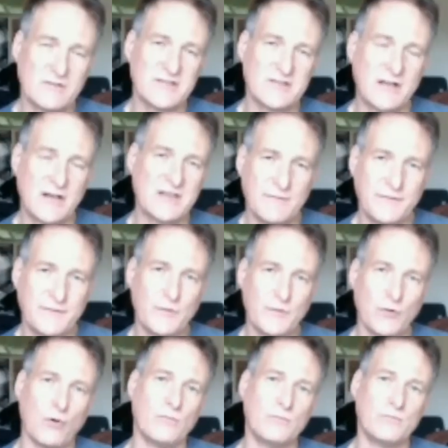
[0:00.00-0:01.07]
long as it
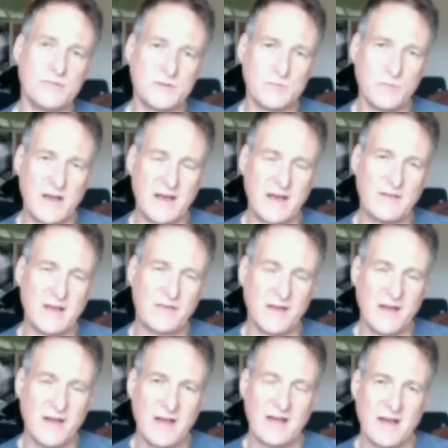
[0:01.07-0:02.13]
conforms with
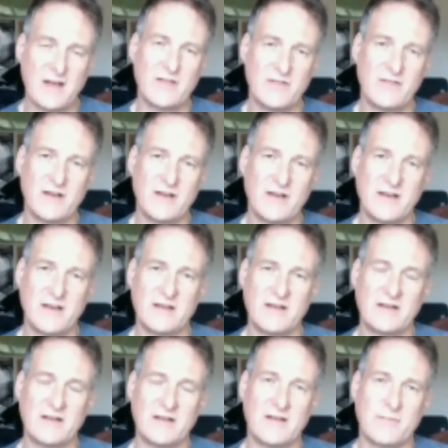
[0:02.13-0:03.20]

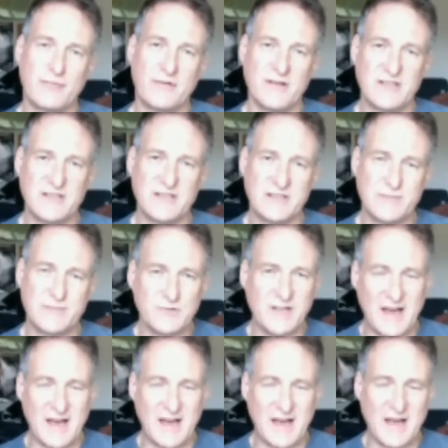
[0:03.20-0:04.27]
the principles,
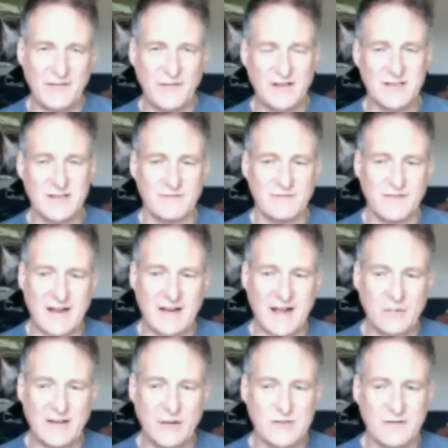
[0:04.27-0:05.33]
the ethics and the
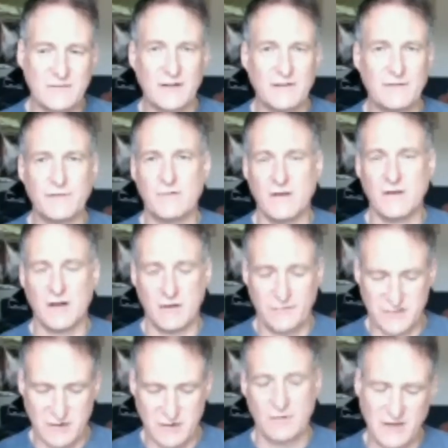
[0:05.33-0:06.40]
values of
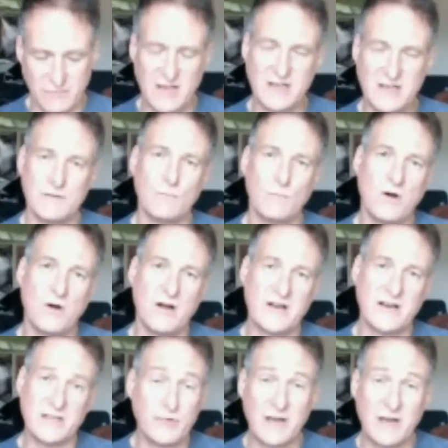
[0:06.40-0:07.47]
Link4Growth, there's no reason why,
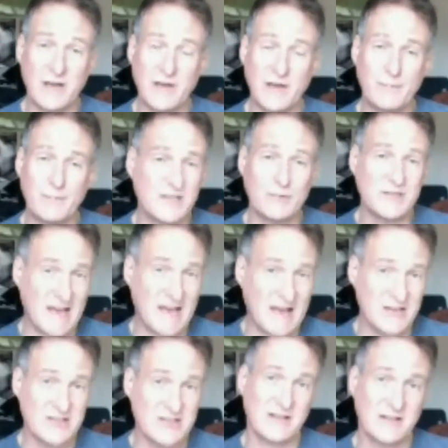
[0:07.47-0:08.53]
and it's bringing people
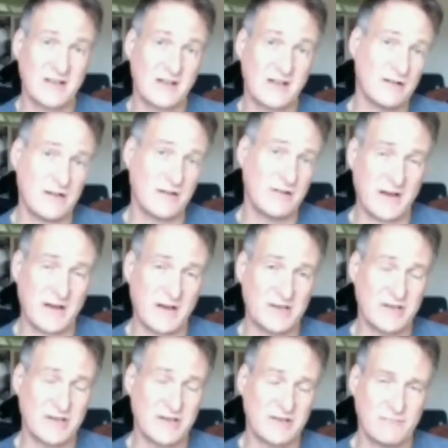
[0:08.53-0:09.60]
together so they can learn about
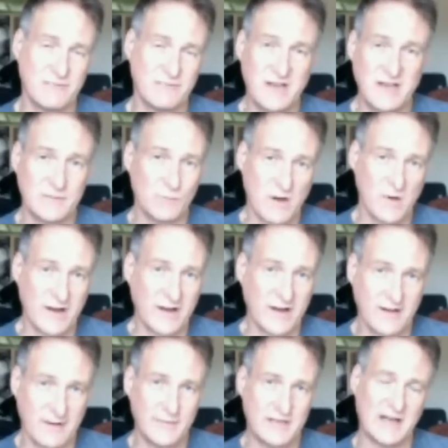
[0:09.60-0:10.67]
each other, there's no reason why it
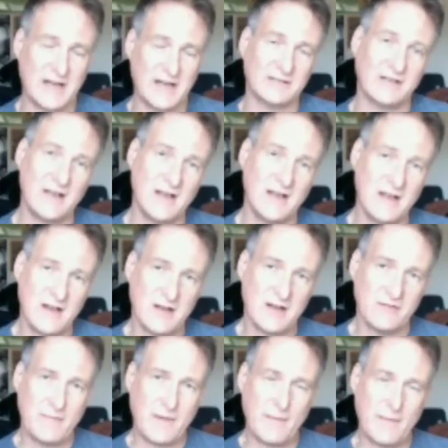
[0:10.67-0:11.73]
can't be done.
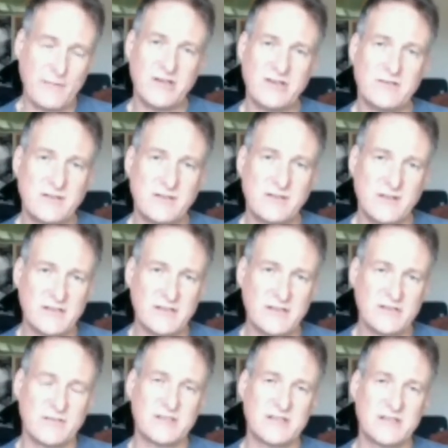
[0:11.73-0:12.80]
Remember, each of the
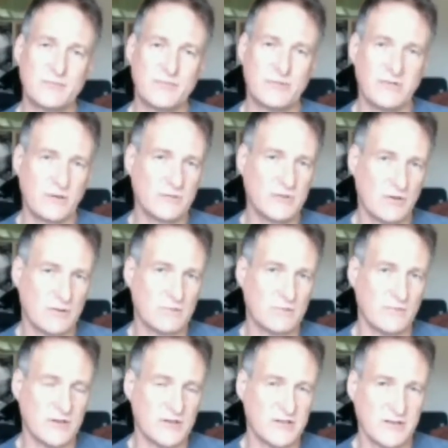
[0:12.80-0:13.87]
districts is pretty
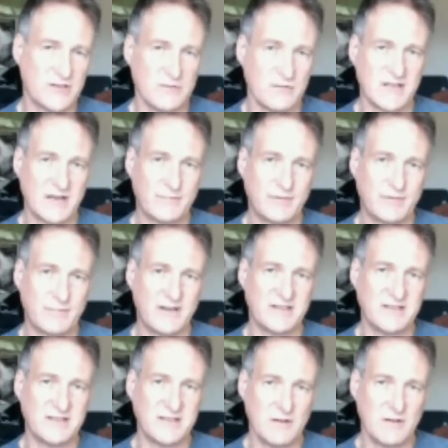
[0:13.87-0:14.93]
autonomous to do as they please.
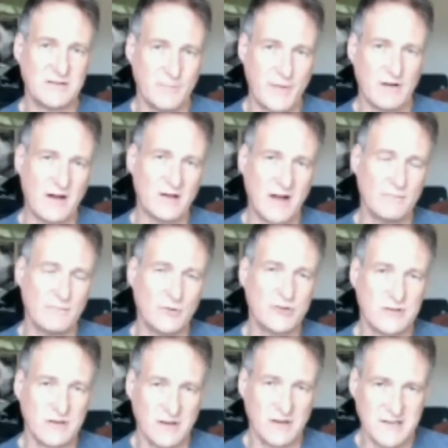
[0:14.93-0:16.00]
This is not about
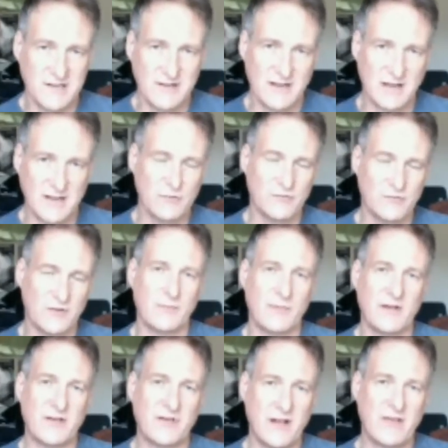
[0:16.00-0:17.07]
homogenizing the country,
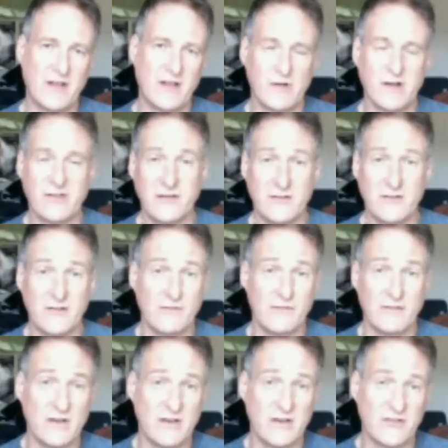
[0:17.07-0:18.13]
it's about celebrating
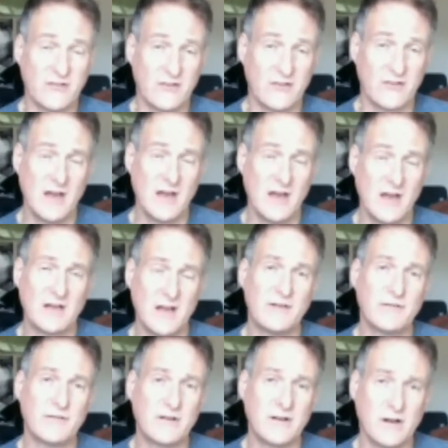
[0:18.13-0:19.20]
diversity,
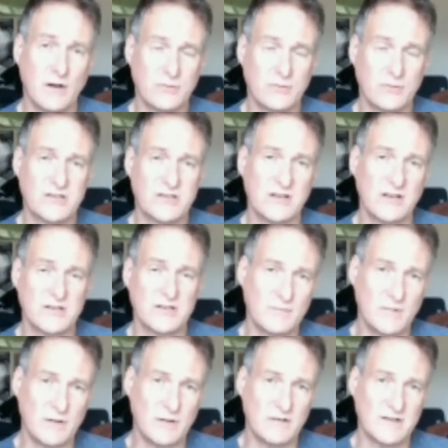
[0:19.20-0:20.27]
different cultures in the
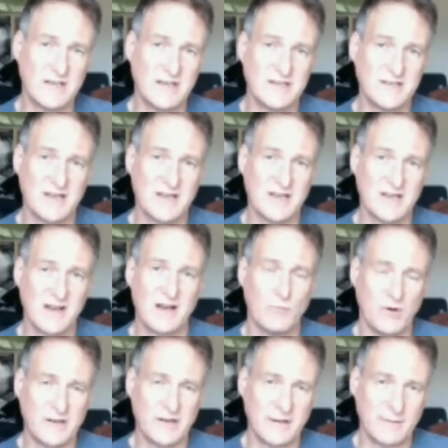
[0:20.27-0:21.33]
communities, and
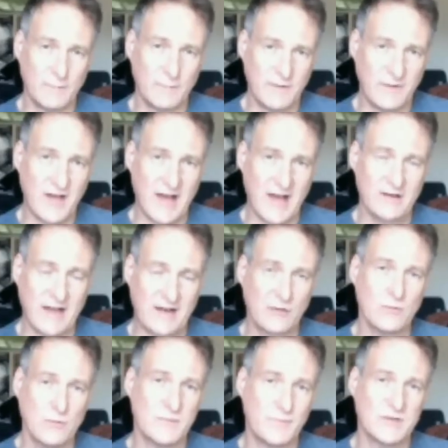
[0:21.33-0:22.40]
working with that. And
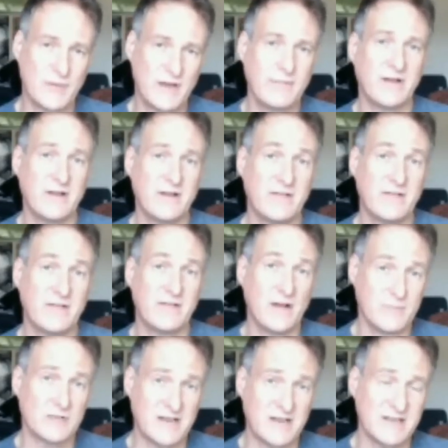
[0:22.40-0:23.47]
of course, the people in
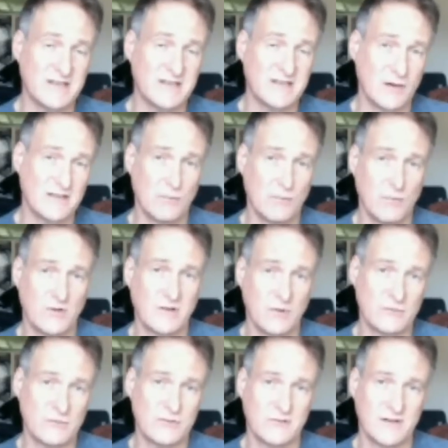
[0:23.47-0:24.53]
those places know what the
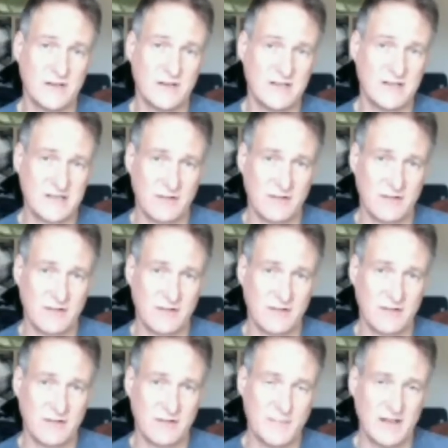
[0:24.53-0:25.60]
culture is, so they're
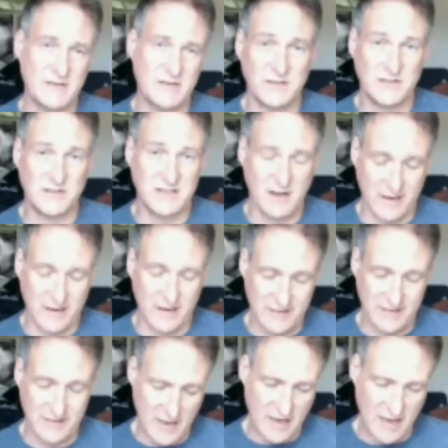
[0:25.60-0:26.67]
the best people to
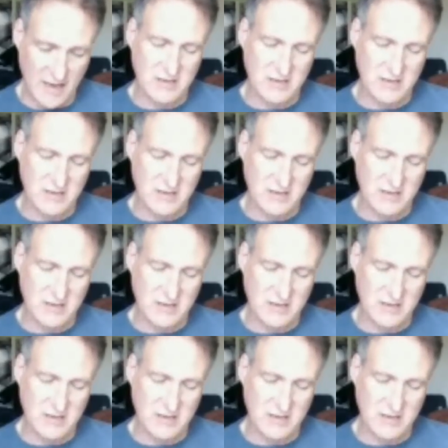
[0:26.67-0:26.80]
decide.